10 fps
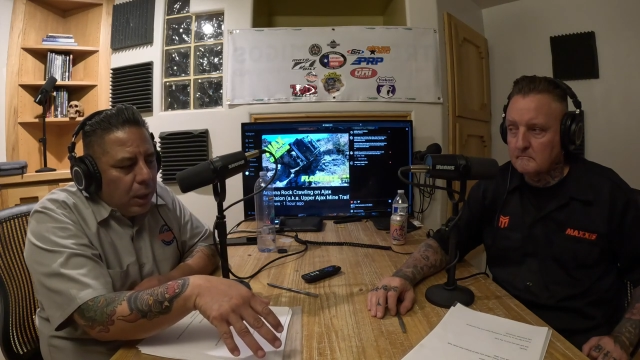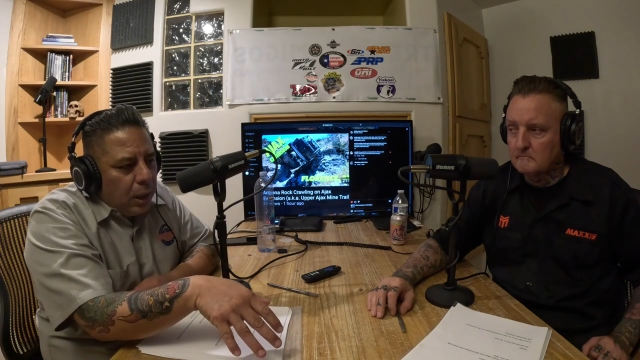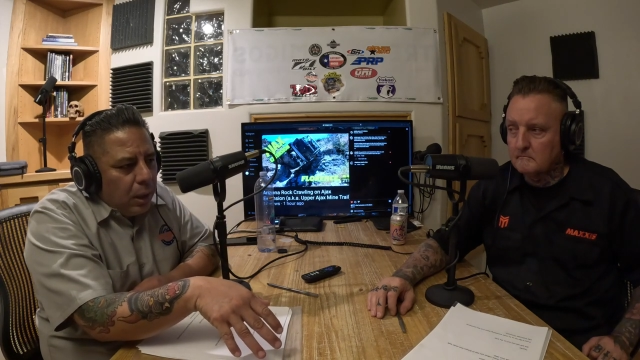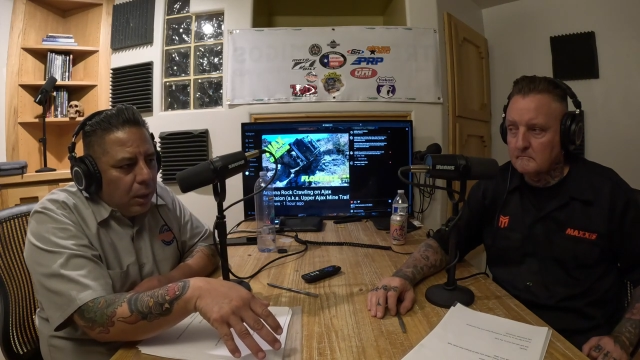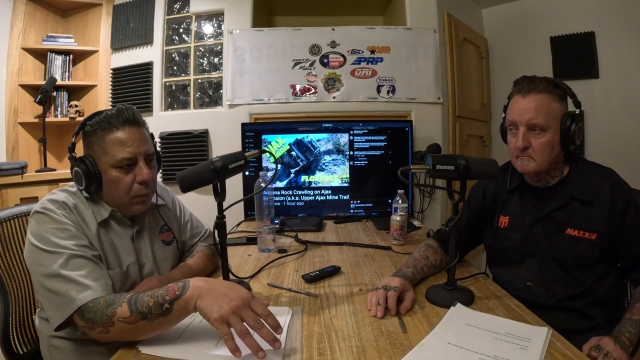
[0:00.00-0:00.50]

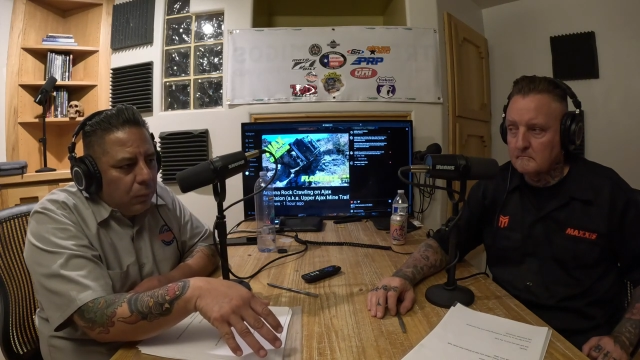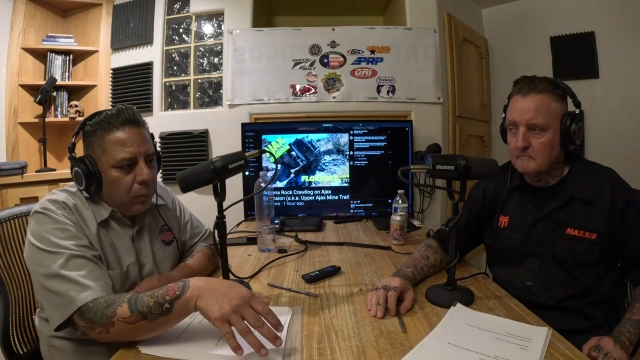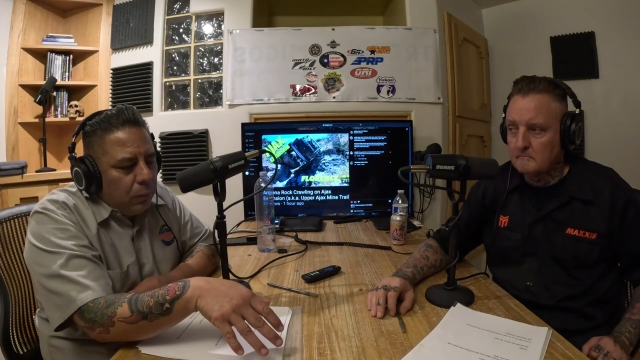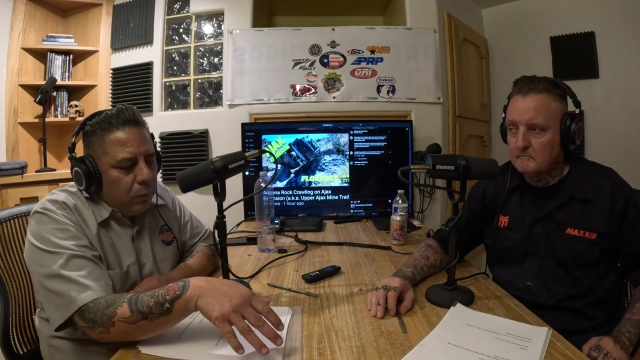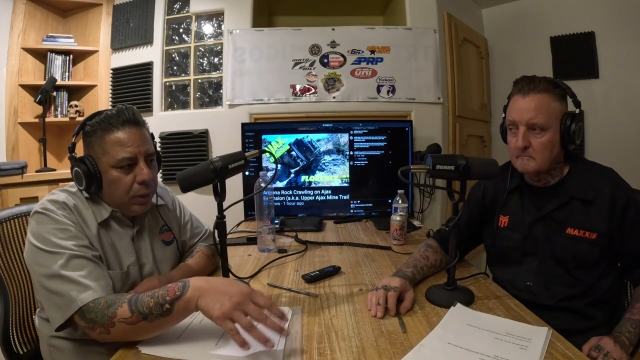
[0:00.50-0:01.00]
Speaker 1: and
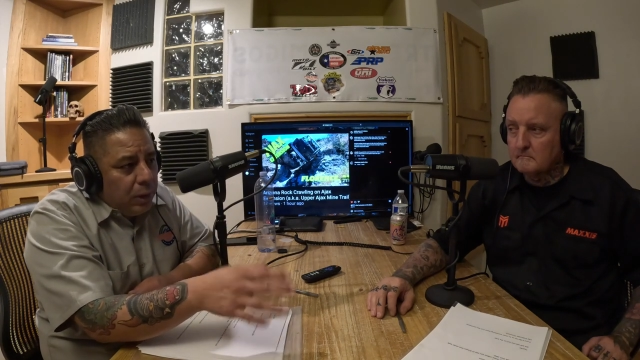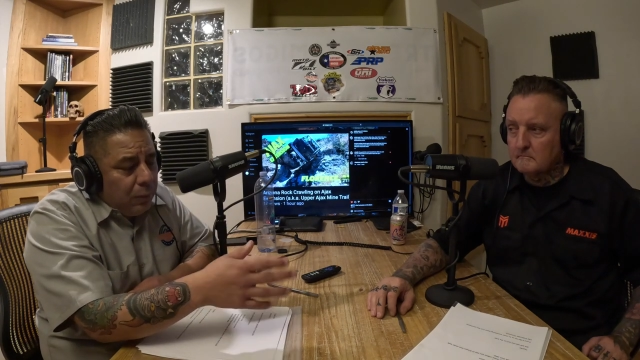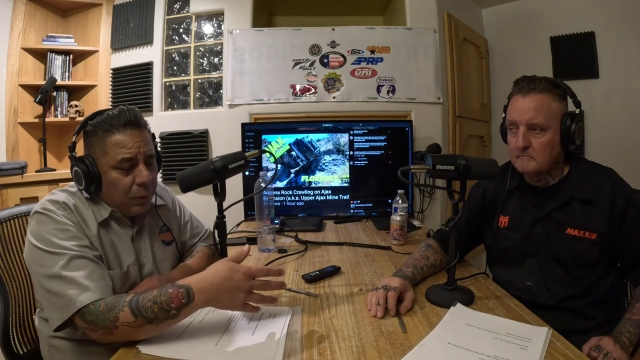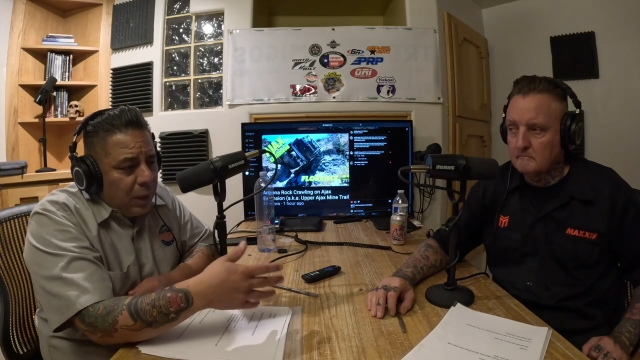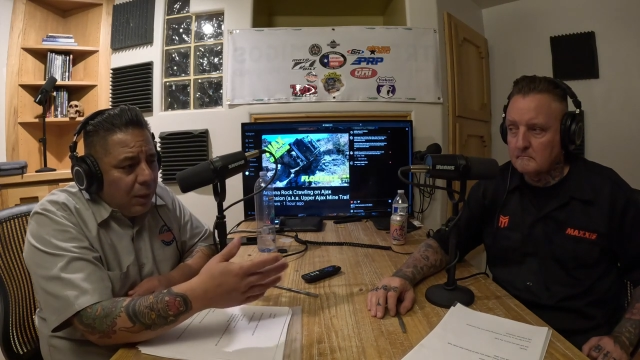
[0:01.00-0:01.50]
we
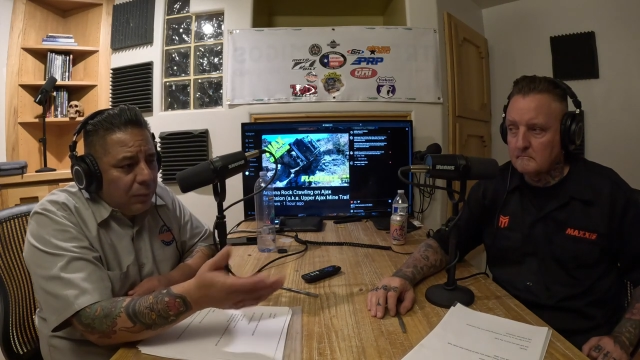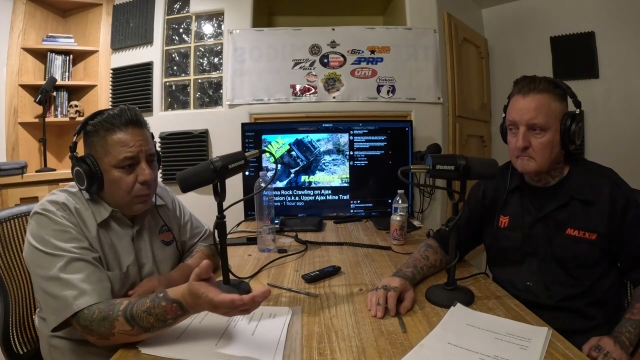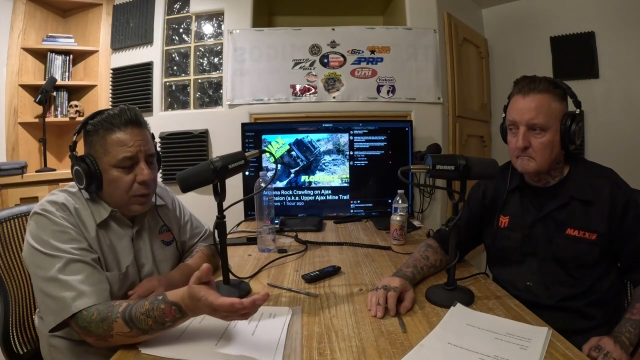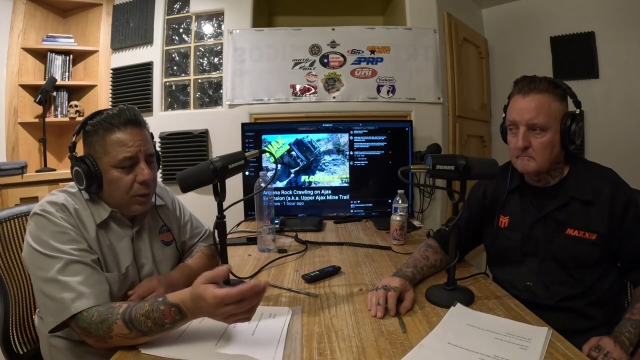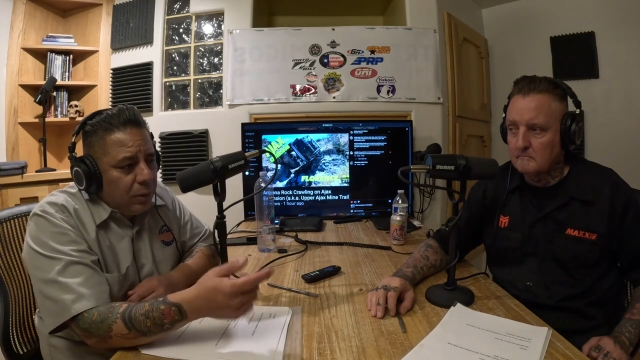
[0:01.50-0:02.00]
did it with
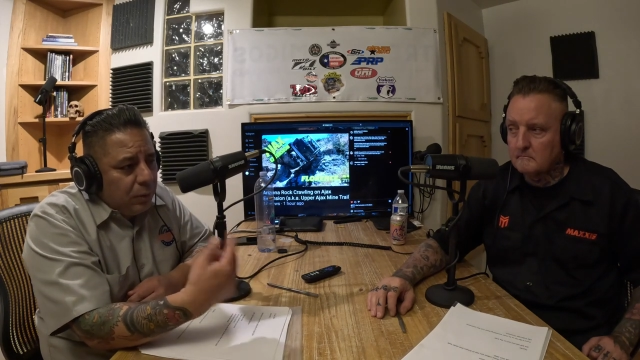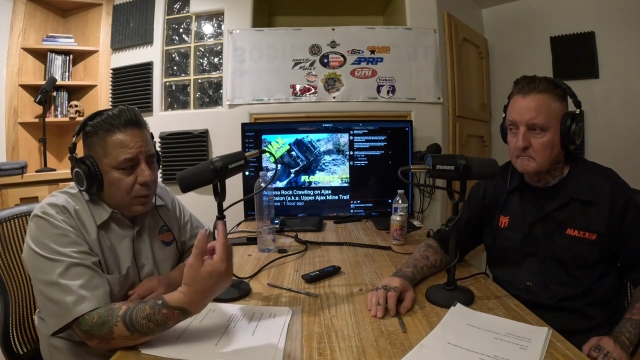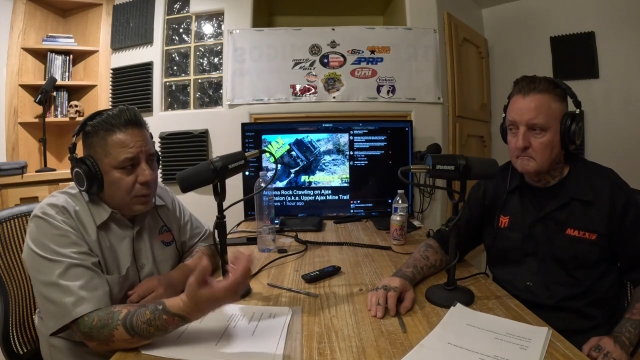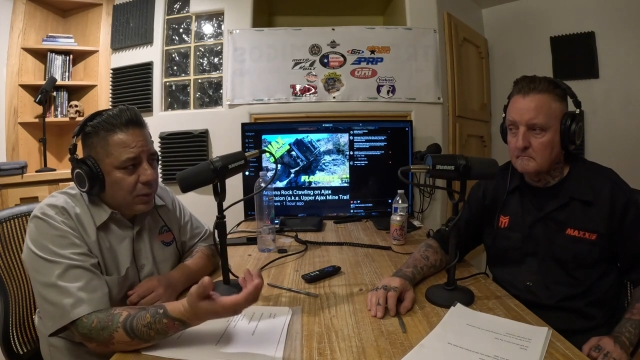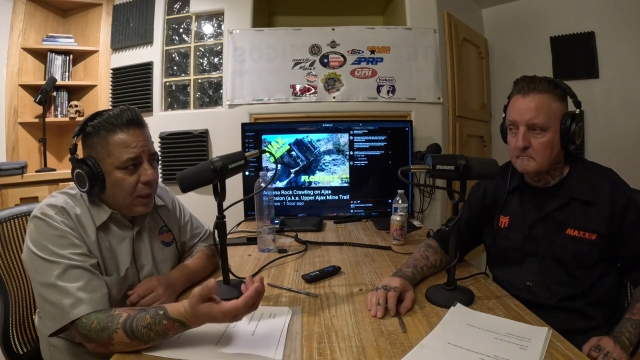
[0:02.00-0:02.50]
Kevin. We didn't
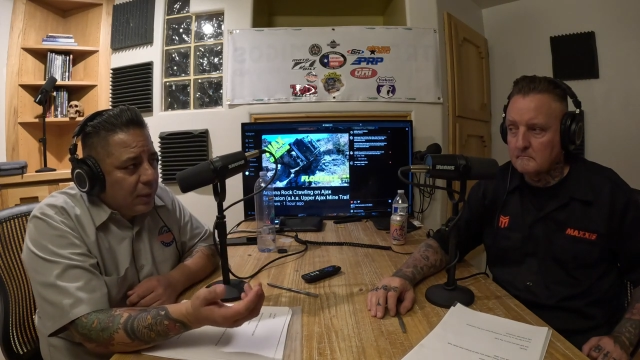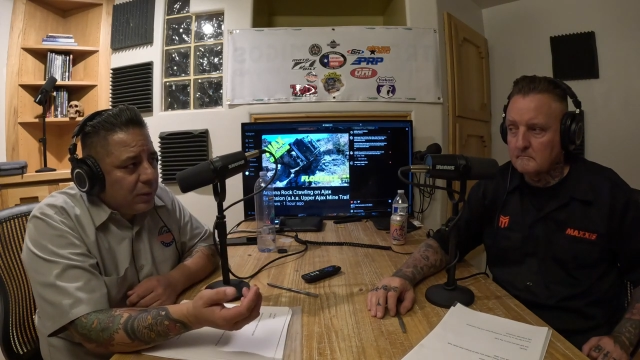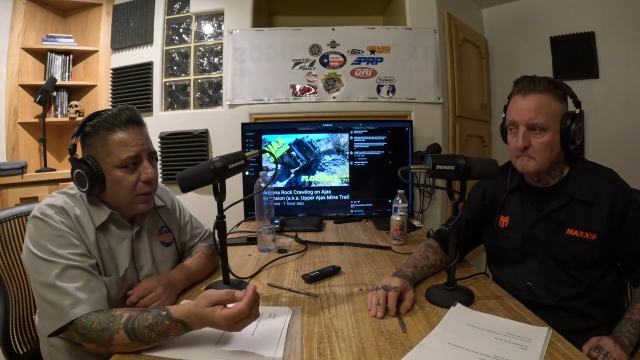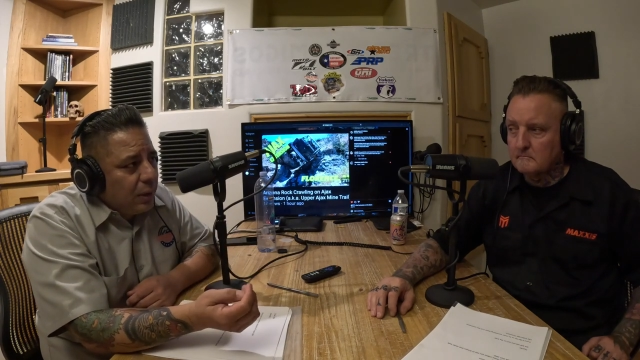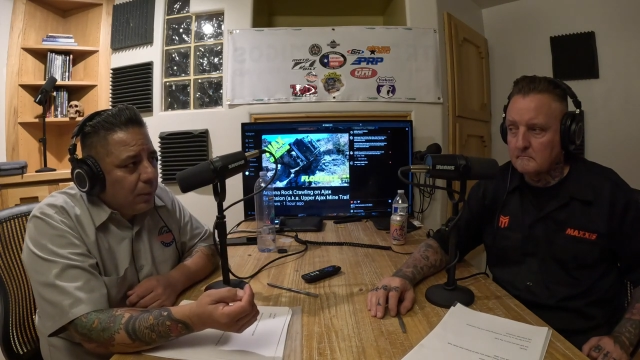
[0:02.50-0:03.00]
do it this
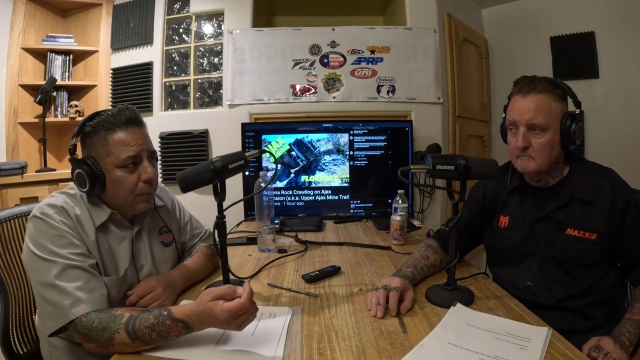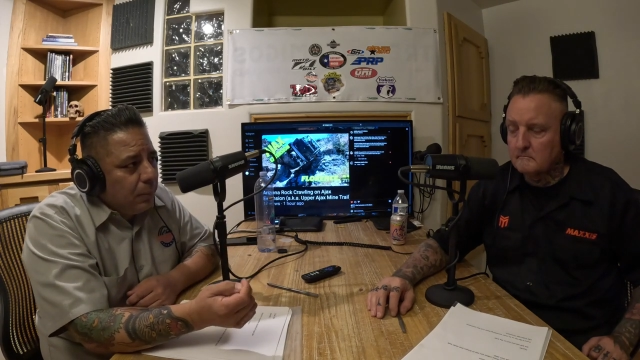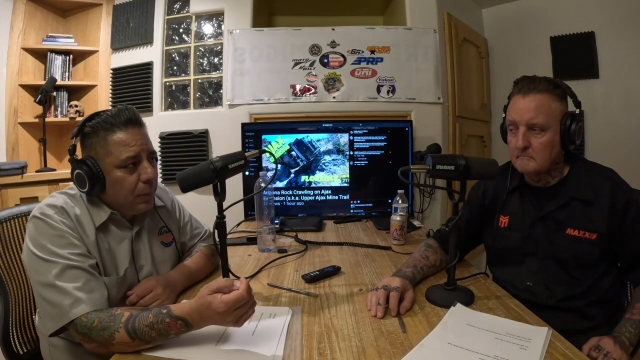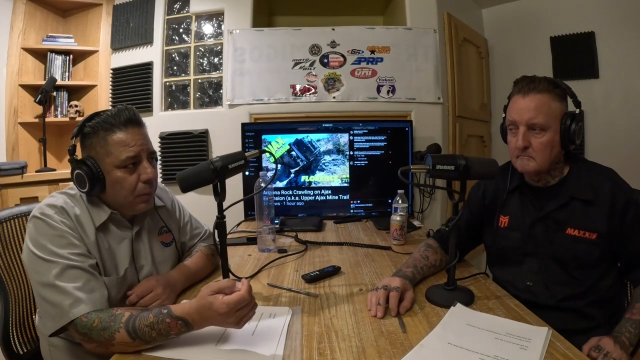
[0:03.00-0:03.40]
last time.